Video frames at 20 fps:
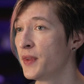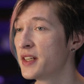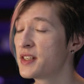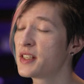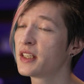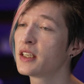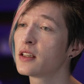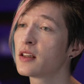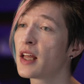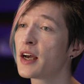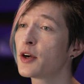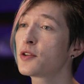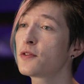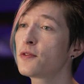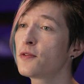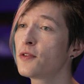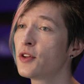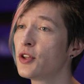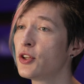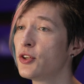is that it allows
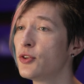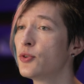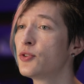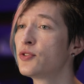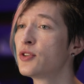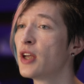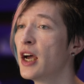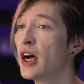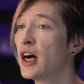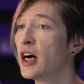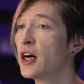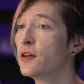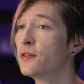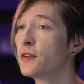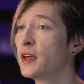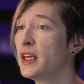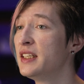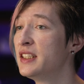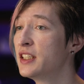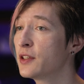for the use
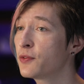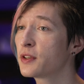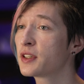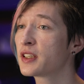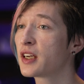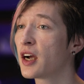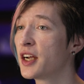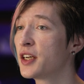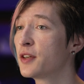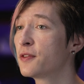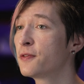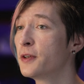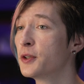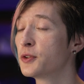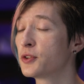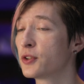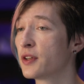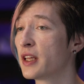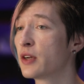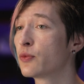of a different kind of
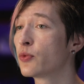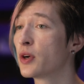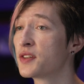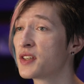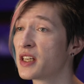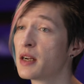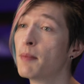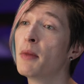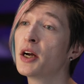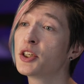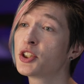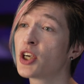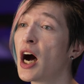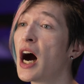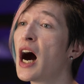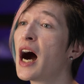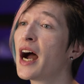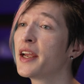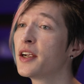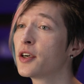filter that runs at a much
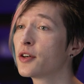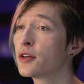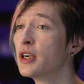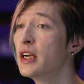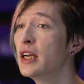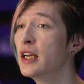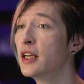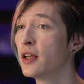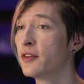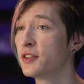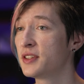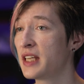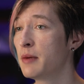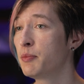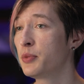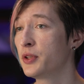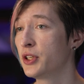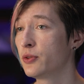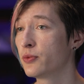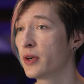higher
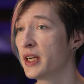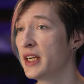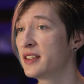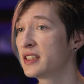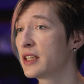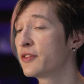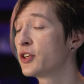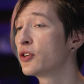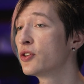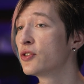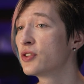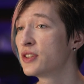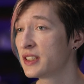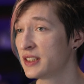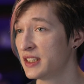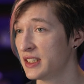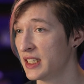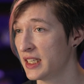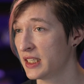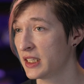sampling rate,
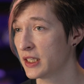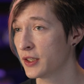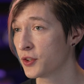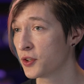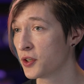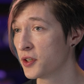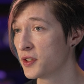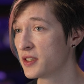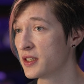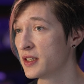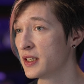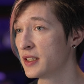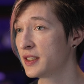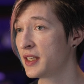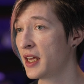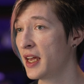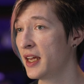768 kilohertz in this